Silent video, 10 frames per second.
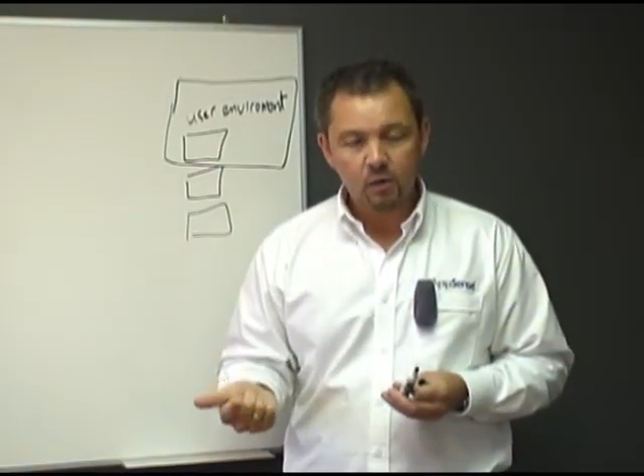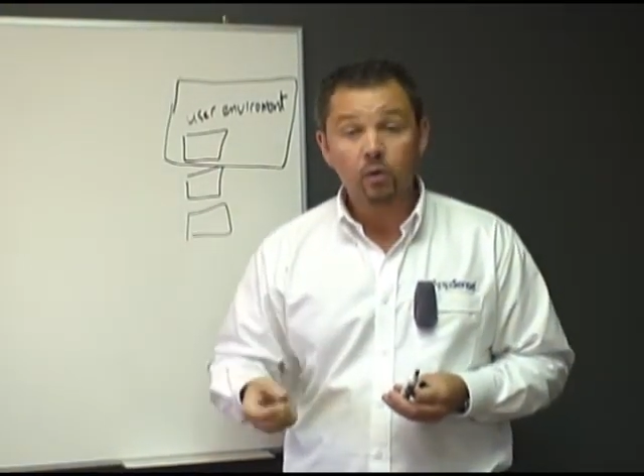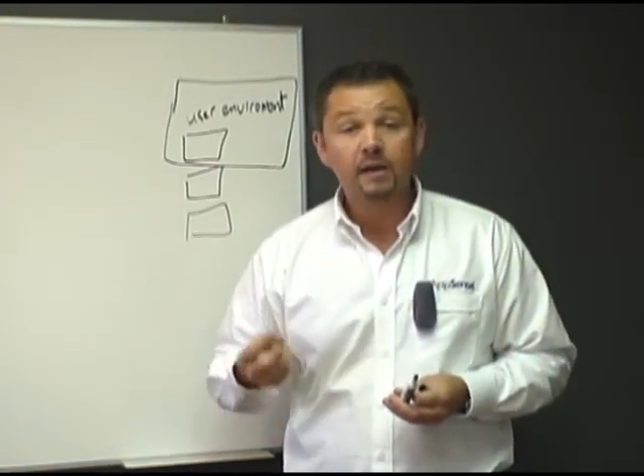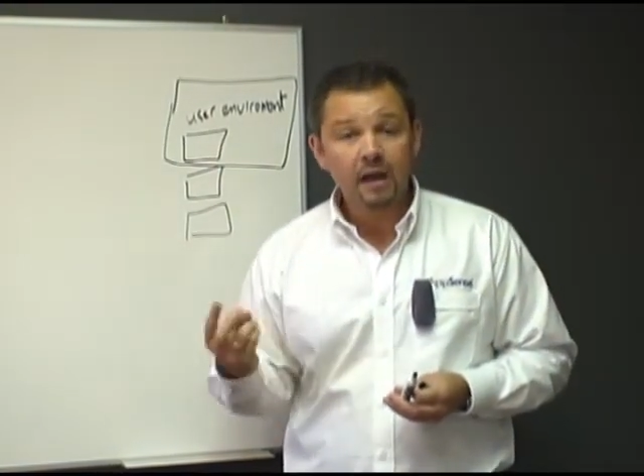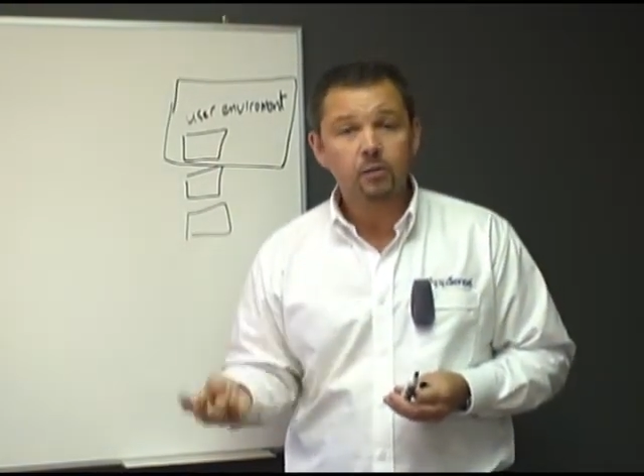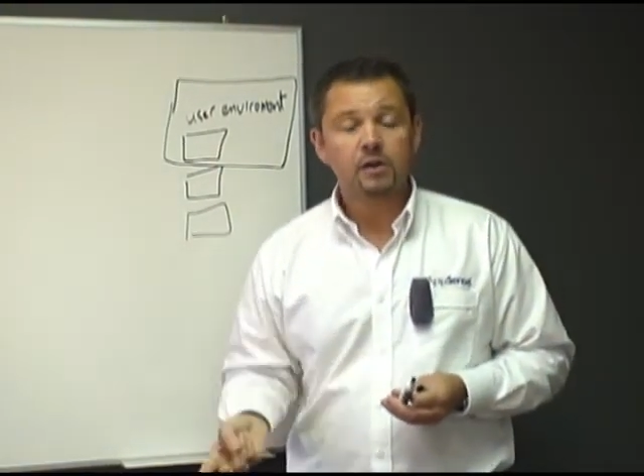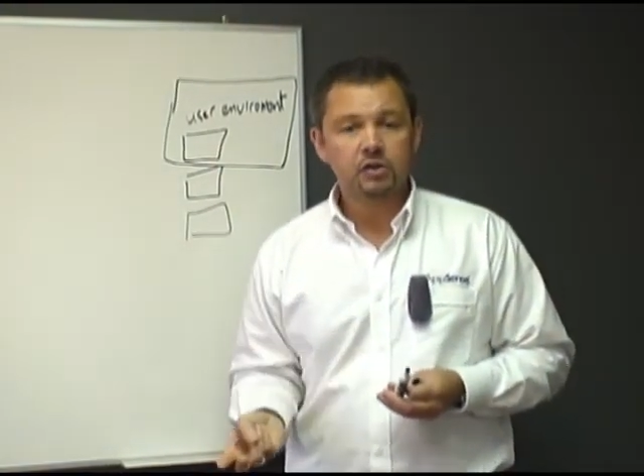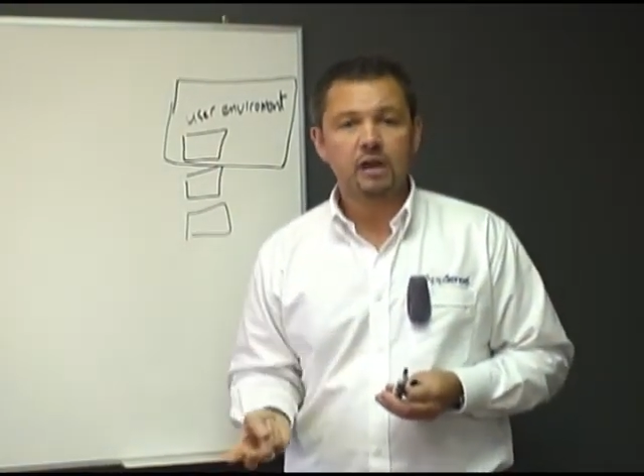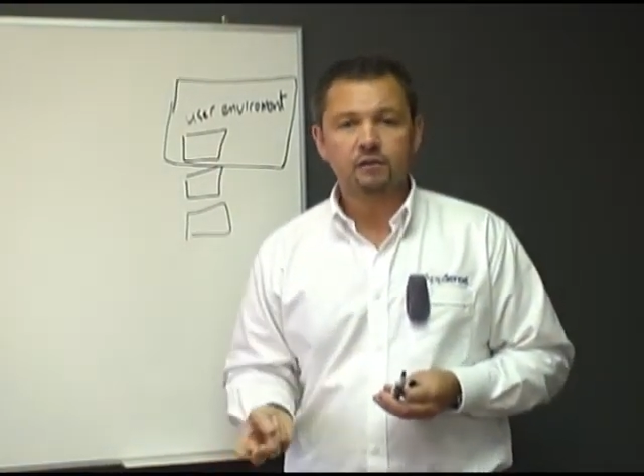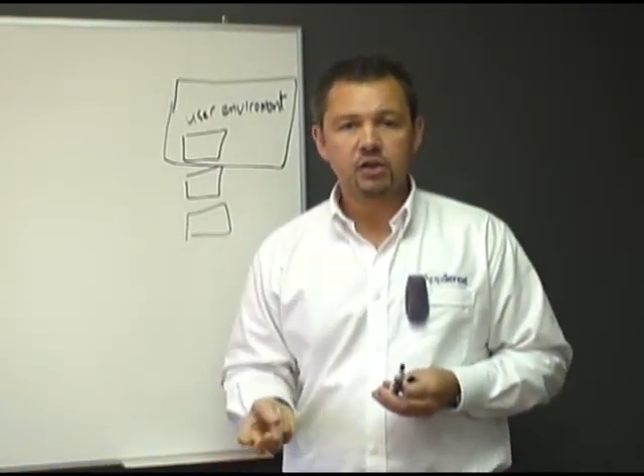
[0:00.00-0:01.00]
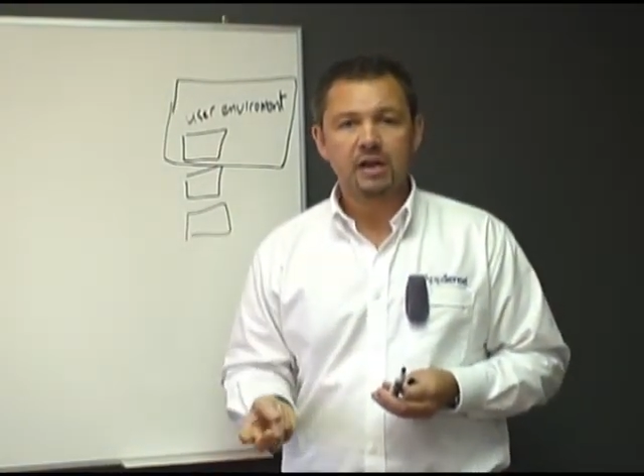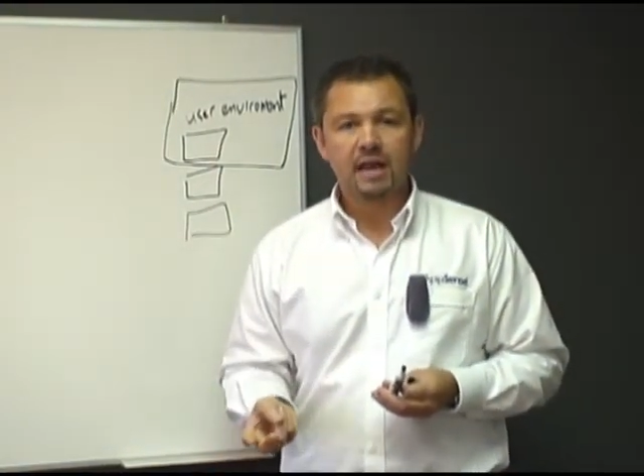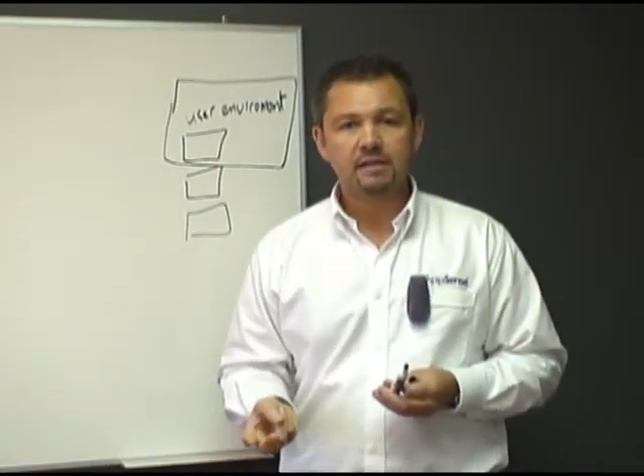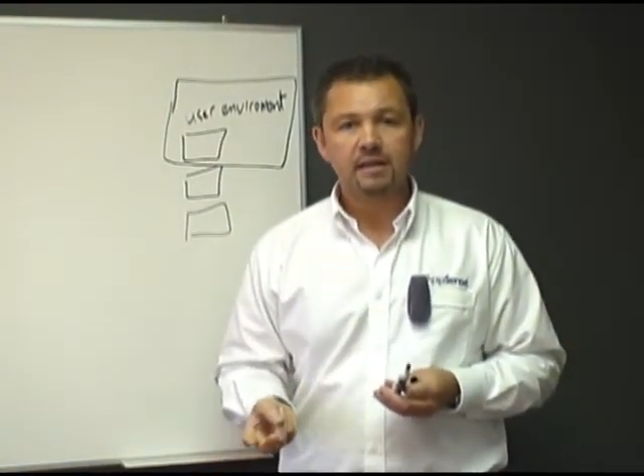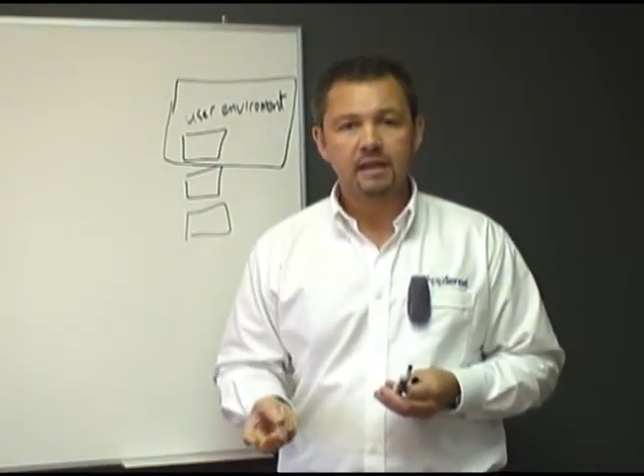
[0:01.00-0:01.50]
what network drives you can
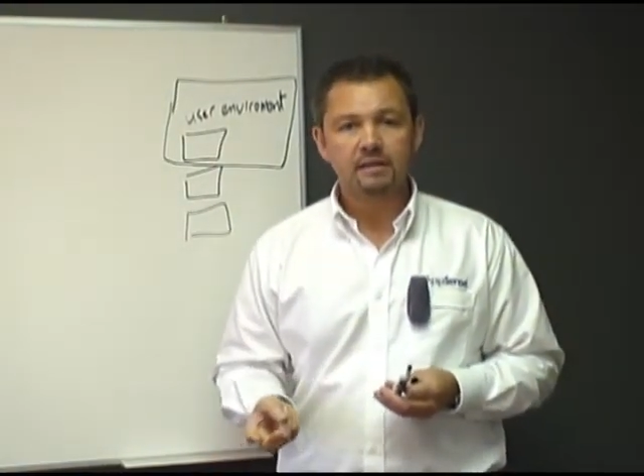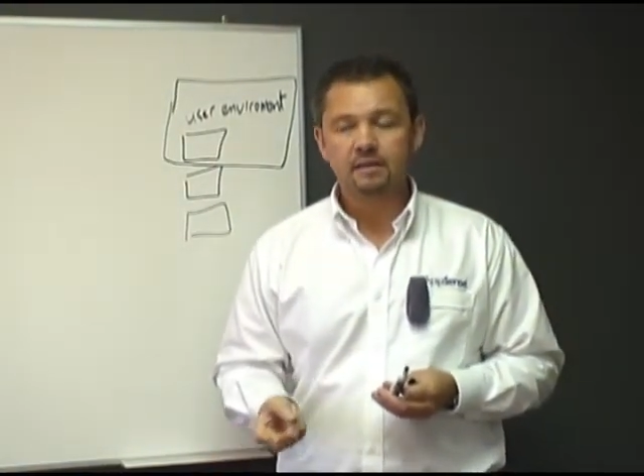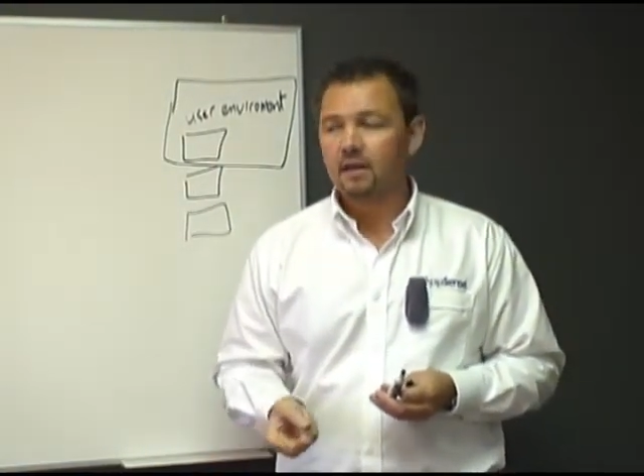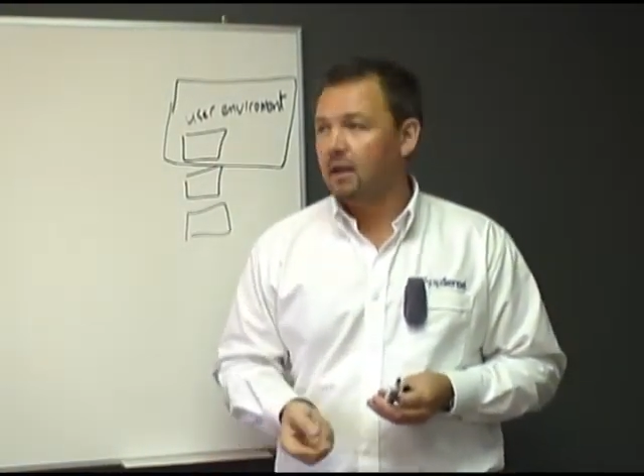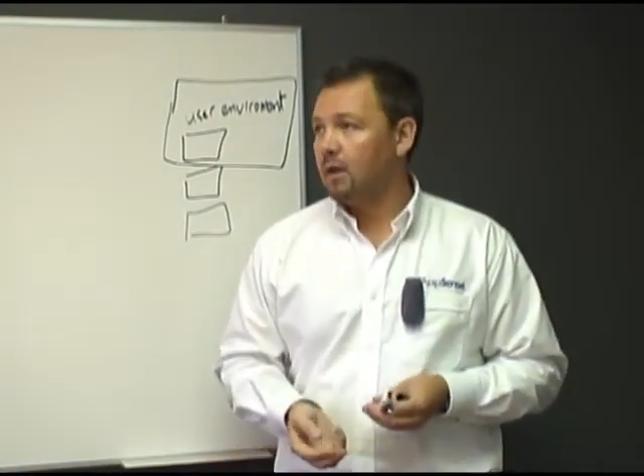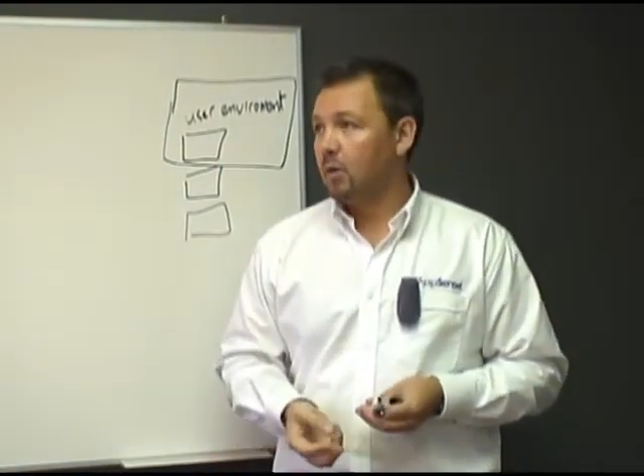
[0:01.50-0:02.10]
access,